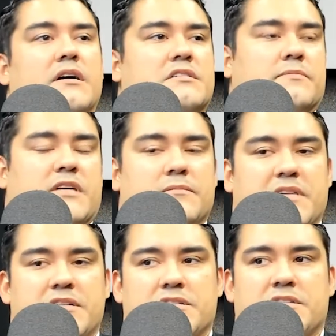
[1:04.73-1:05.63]
Sometimes
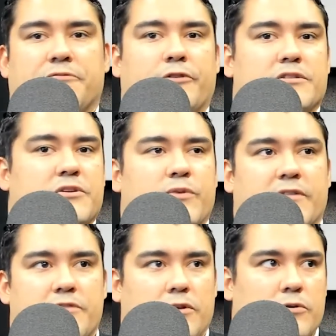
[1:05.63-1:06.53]
they just default to
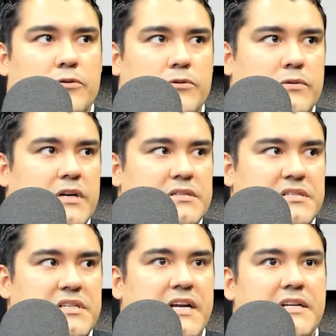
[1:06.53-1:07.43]
whatever the local
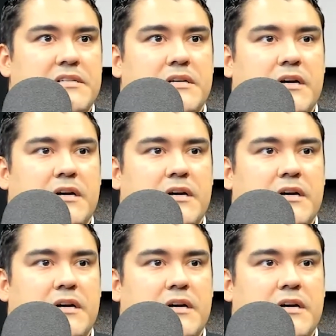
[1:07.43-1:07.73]
state,